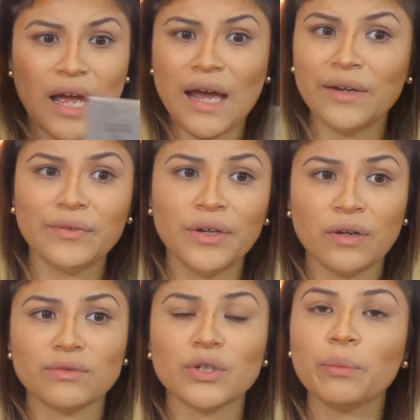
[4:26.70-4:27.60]
I don't
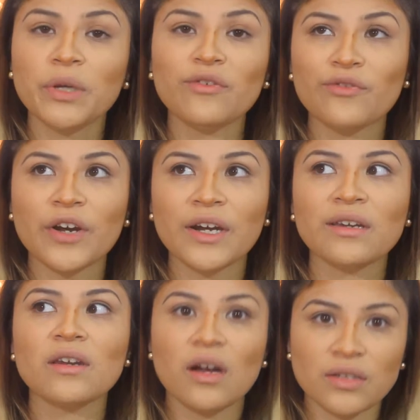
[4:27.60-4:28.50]
know, don't be afraid
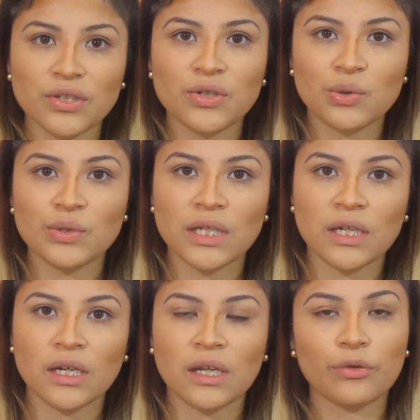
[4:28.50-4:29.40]
not to use
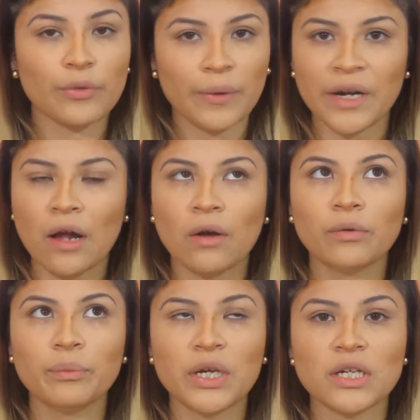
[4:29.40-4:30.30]
it and throw it
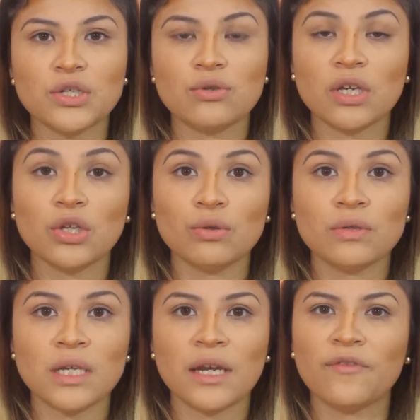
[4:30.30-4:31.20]
out, because you can
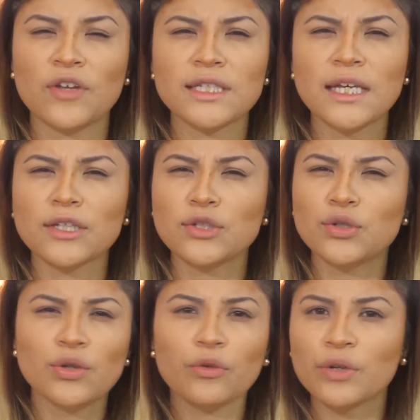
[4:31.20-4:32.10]
use it. If it's like
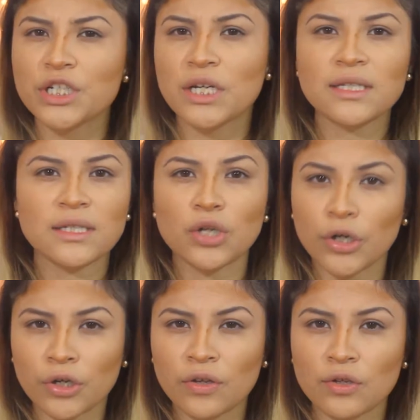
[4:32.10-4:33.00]
2 to 3 shades
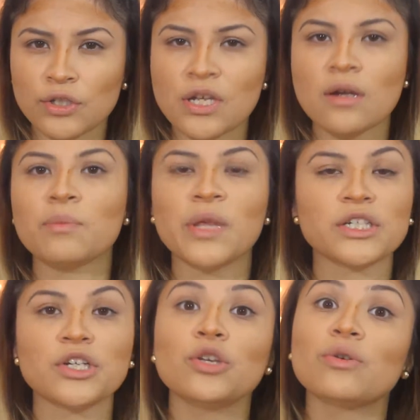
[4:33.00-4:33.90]
darker than your skin
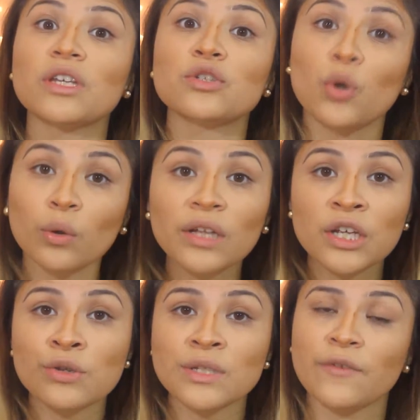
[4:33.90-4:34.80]
complexion, you can totally
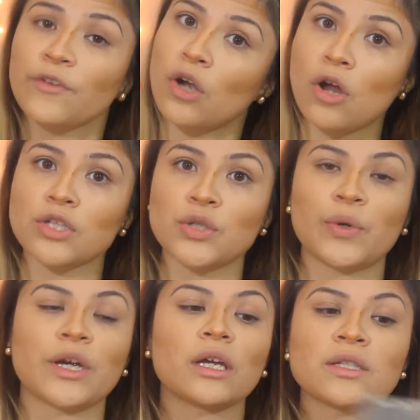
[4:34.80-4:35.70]
use it for contouring.